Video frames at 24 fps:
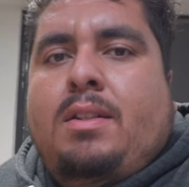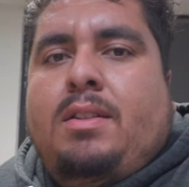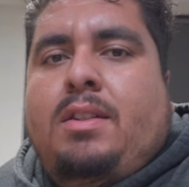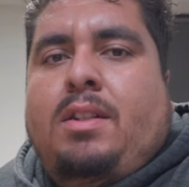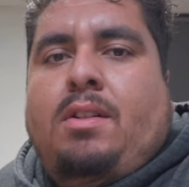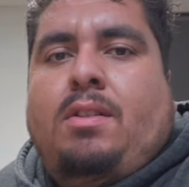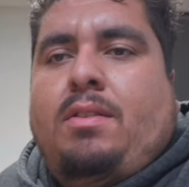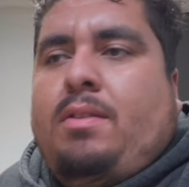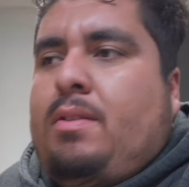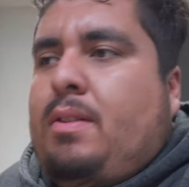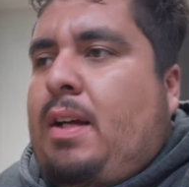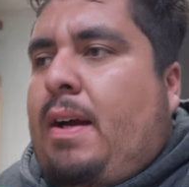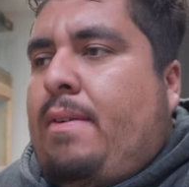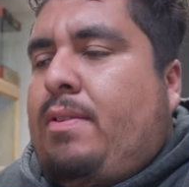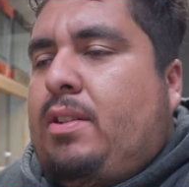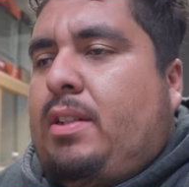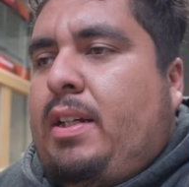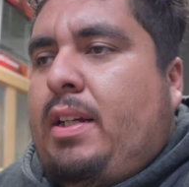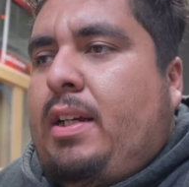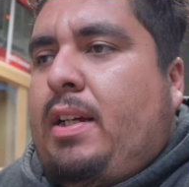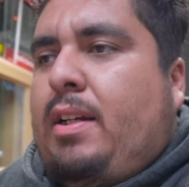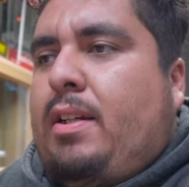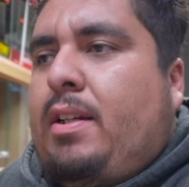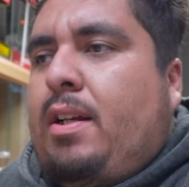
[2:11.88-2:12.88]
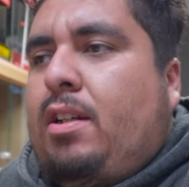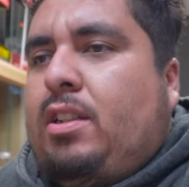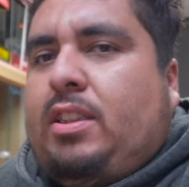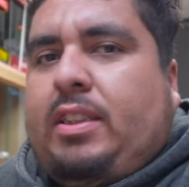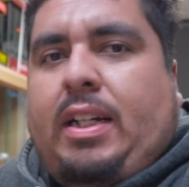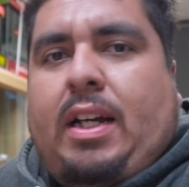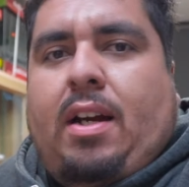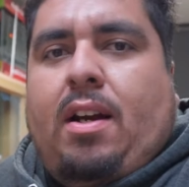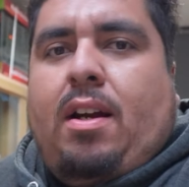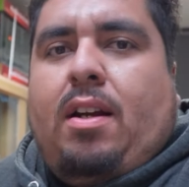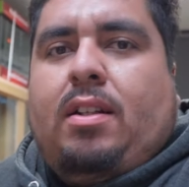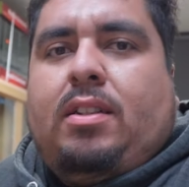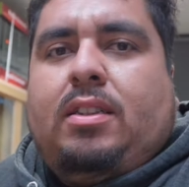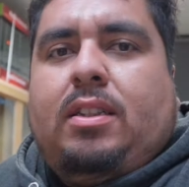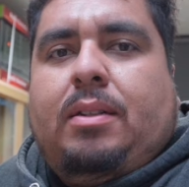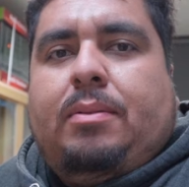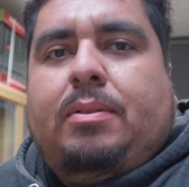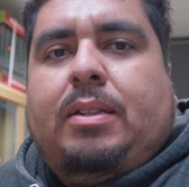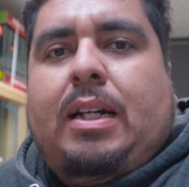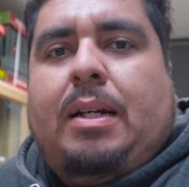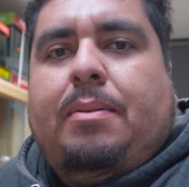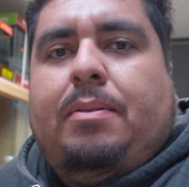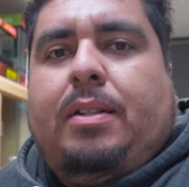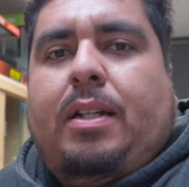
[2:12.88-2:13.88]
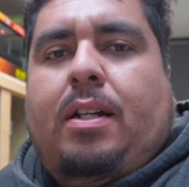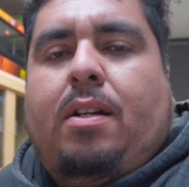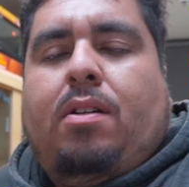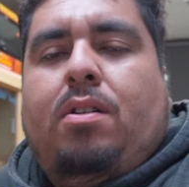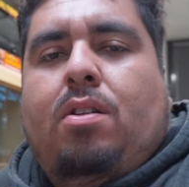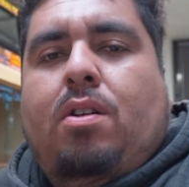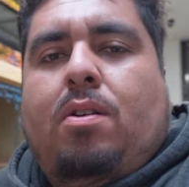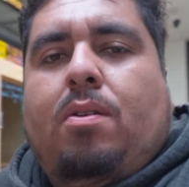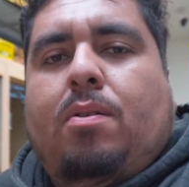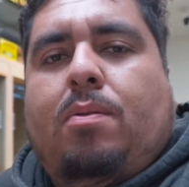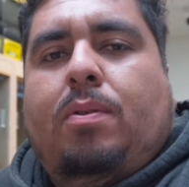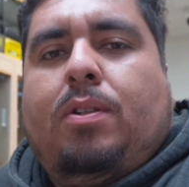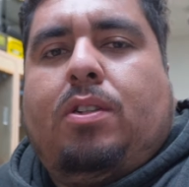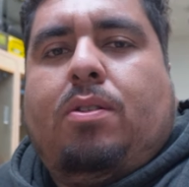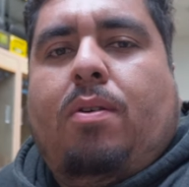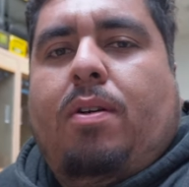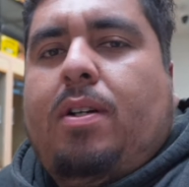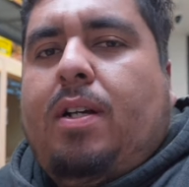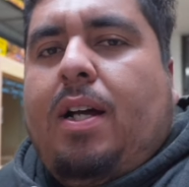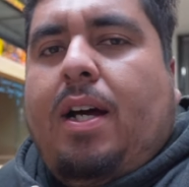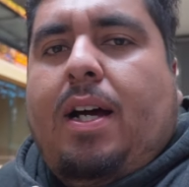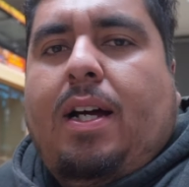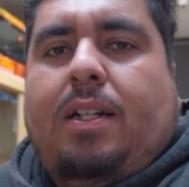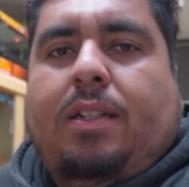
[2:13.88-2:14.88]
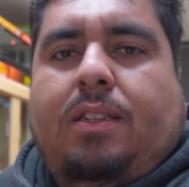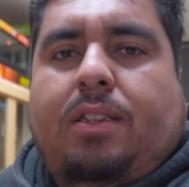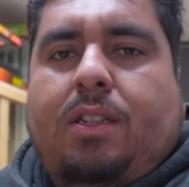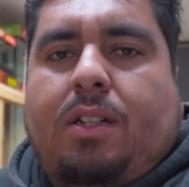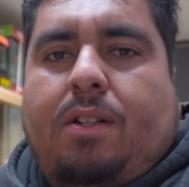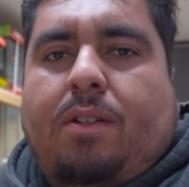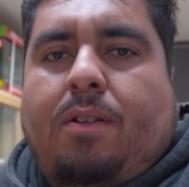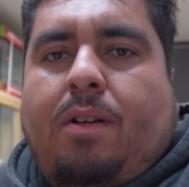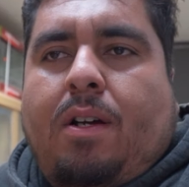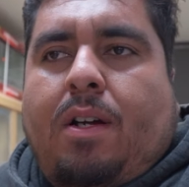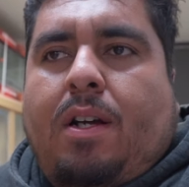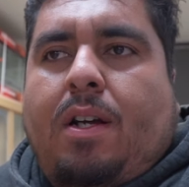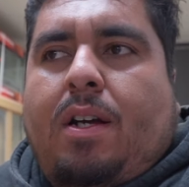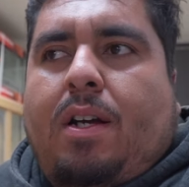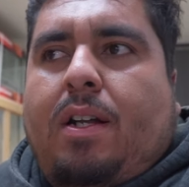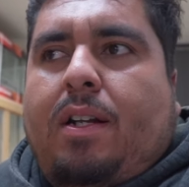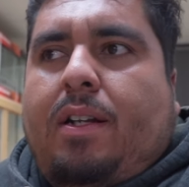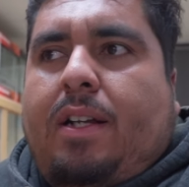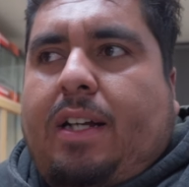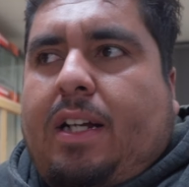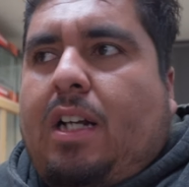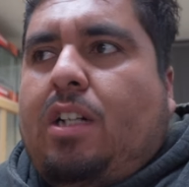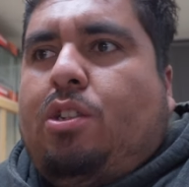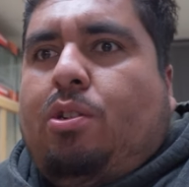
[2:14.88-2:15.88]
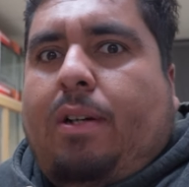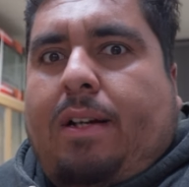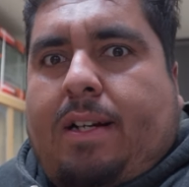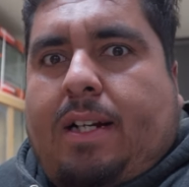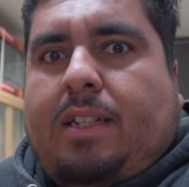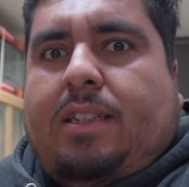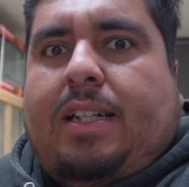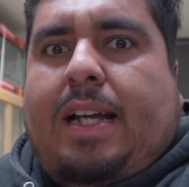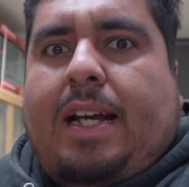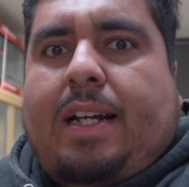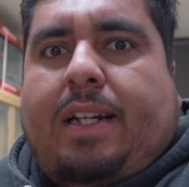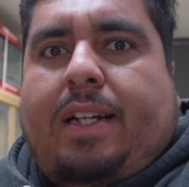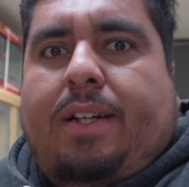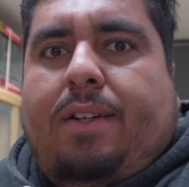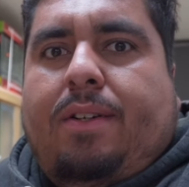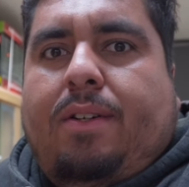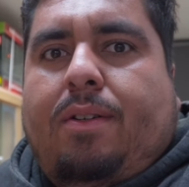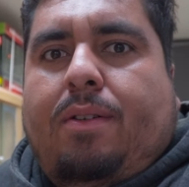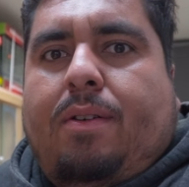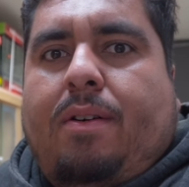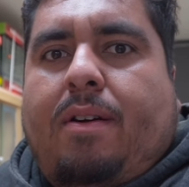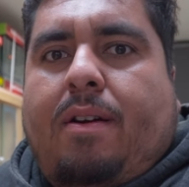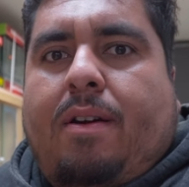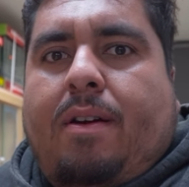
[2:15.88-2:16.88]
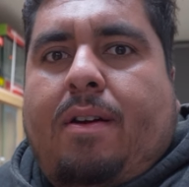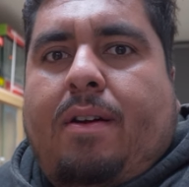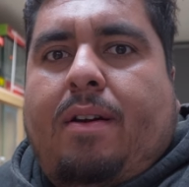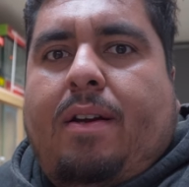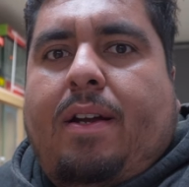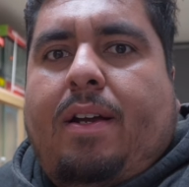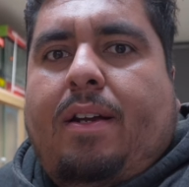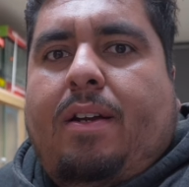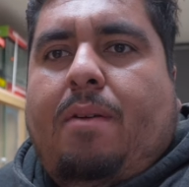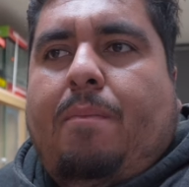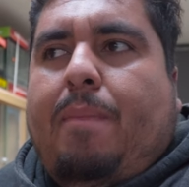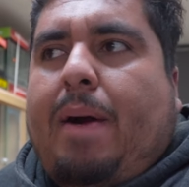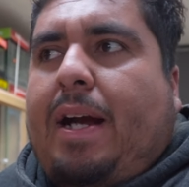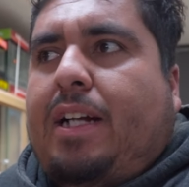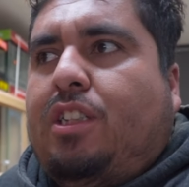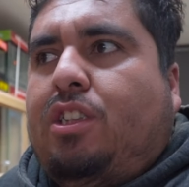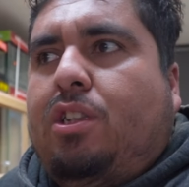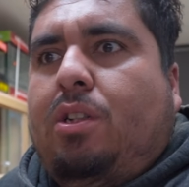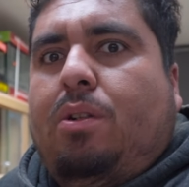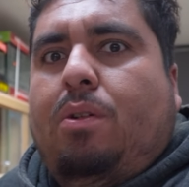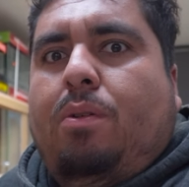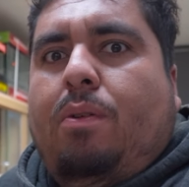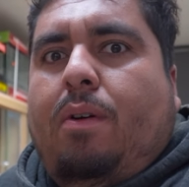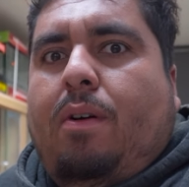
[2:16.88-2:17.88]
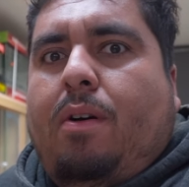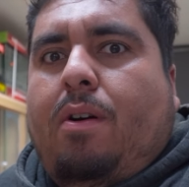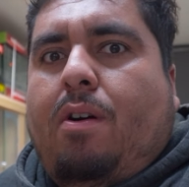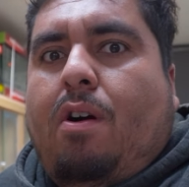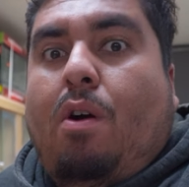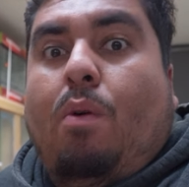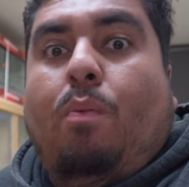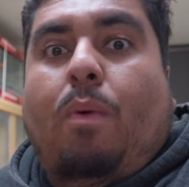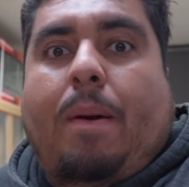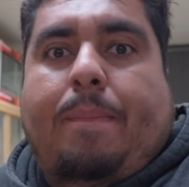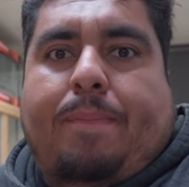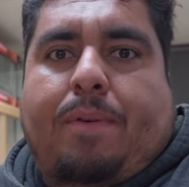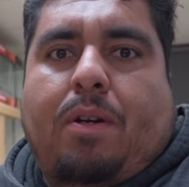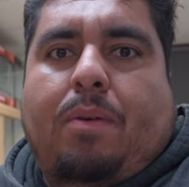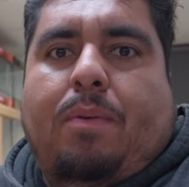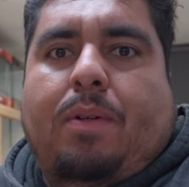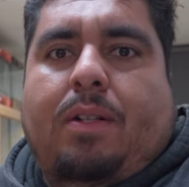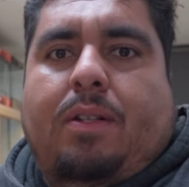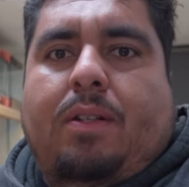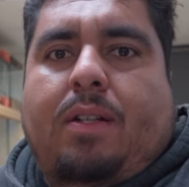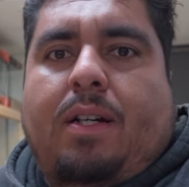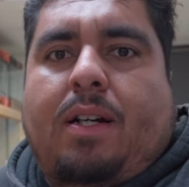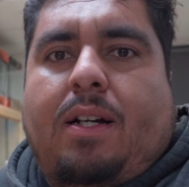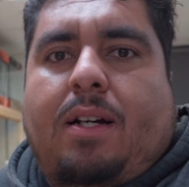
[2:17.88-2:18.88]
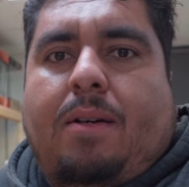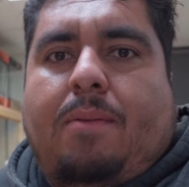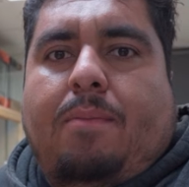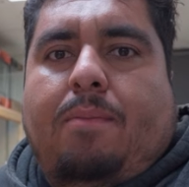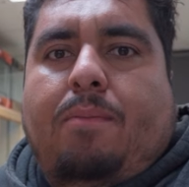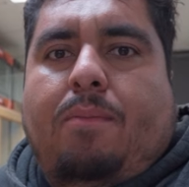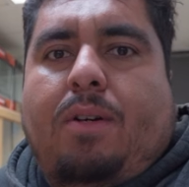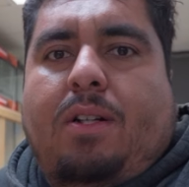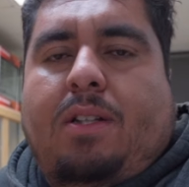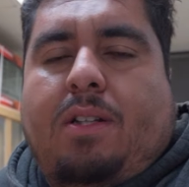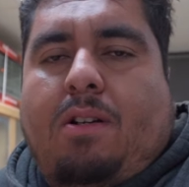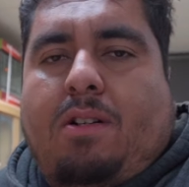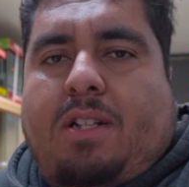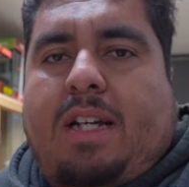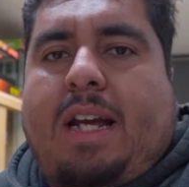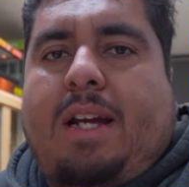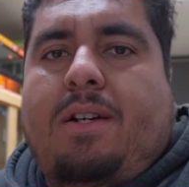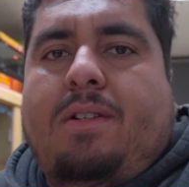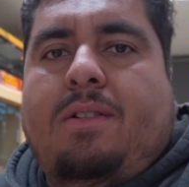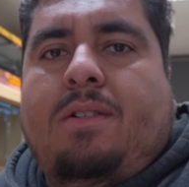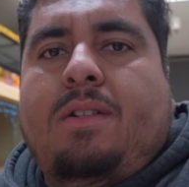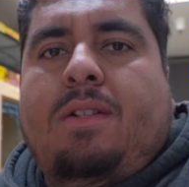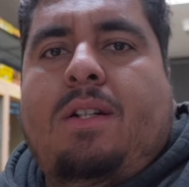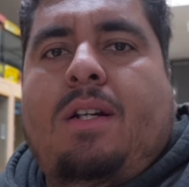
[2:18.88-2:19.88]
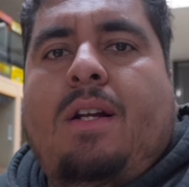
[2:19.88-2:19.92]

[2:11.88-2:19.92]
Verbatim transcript: You know, obviously they're scared. Sometimes they don't know what's going on, so they're gonna try to attack you, you know, bite you or whip you with um, with their tail.